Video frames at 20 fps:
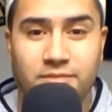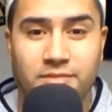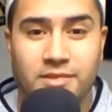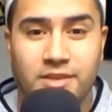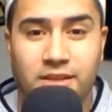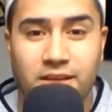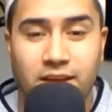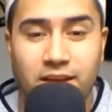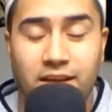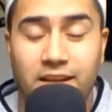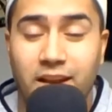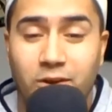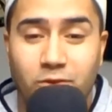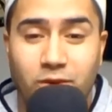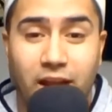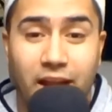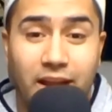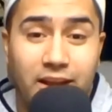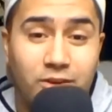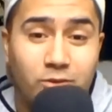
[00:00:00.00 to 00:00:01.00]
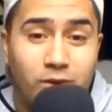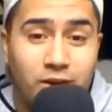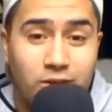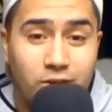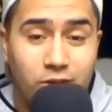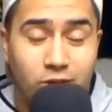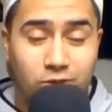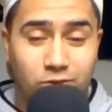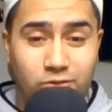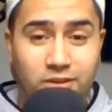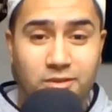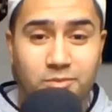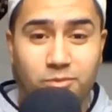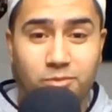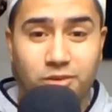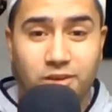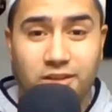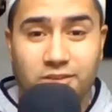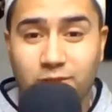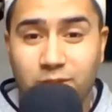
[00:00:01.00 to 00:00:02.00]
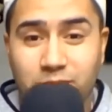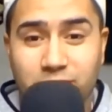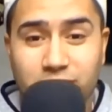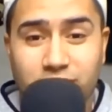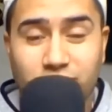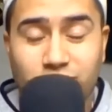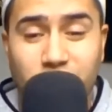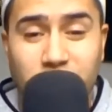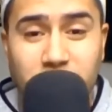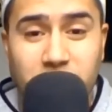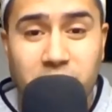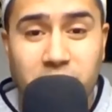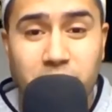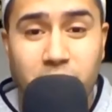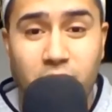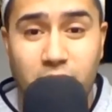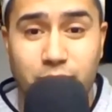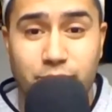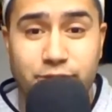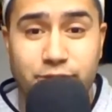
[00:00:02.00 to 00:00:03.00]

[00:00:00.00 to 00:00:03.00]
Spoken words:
And I didn't want to go through it anymore. That's why I went to school to be a barber.